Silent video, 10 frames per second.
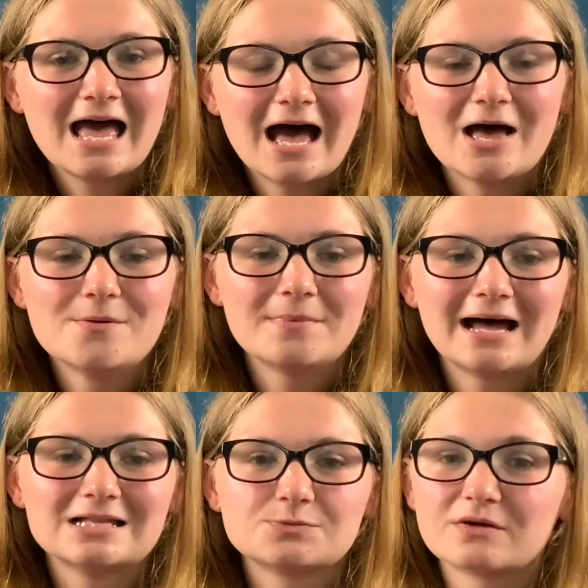and
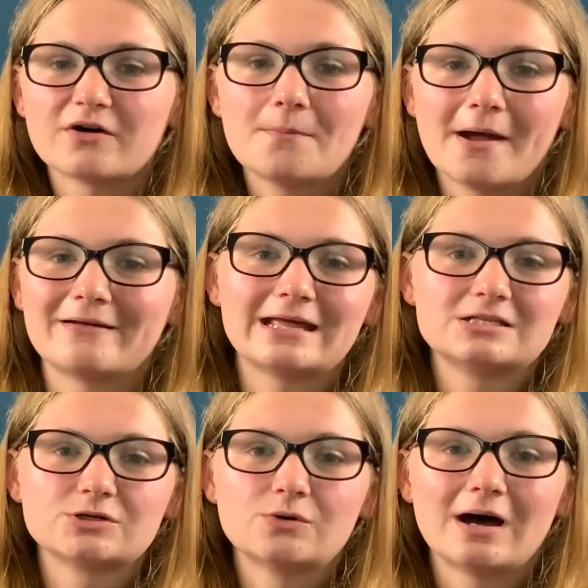one of our
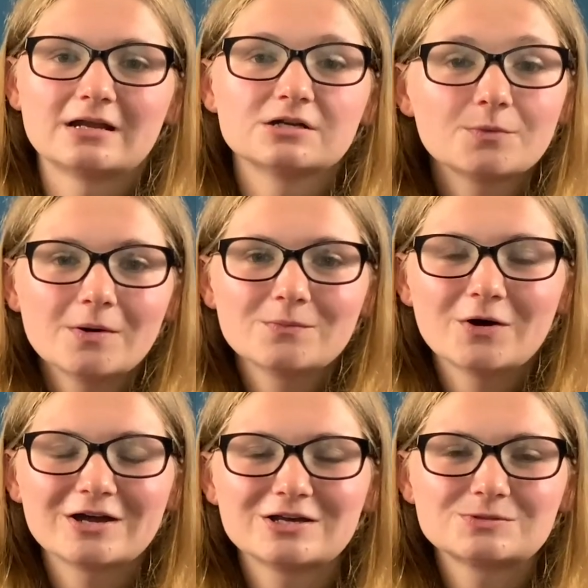perinatal and under one
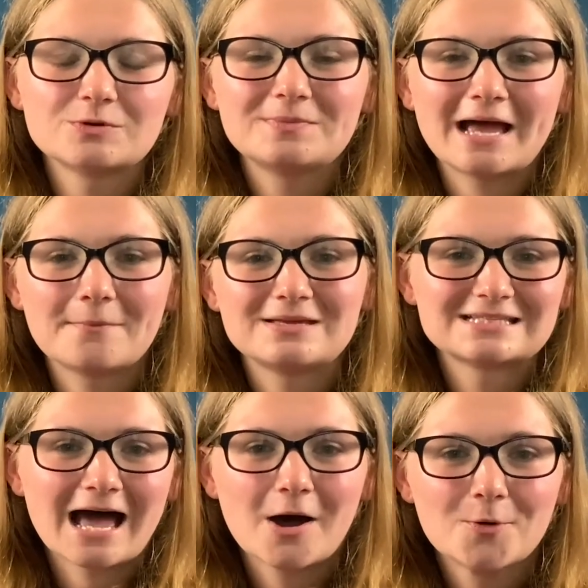workers will be happy to
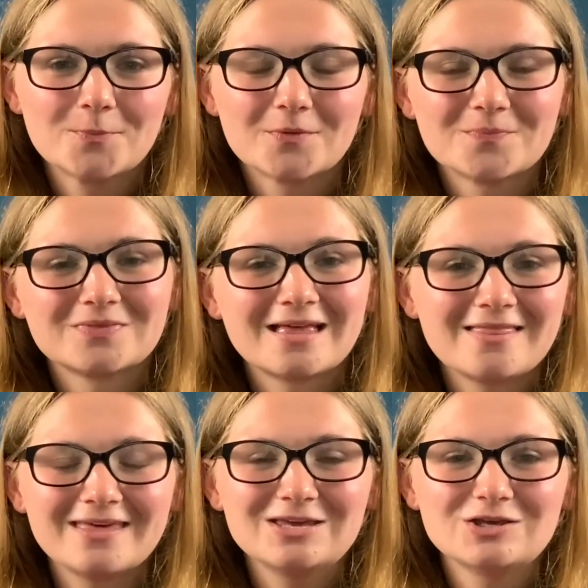help.
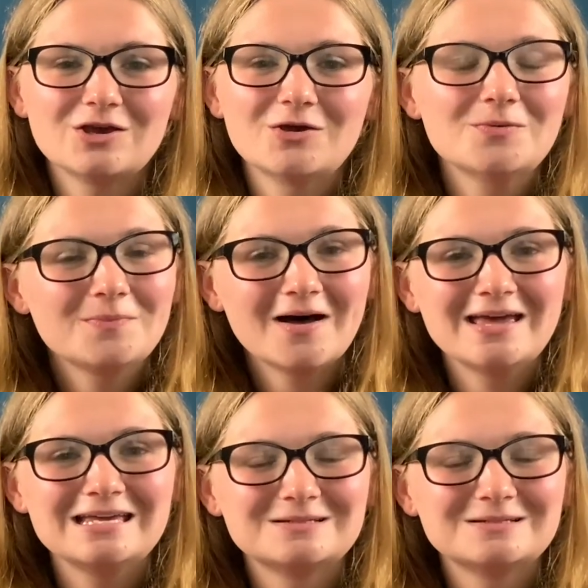Thank you, bye.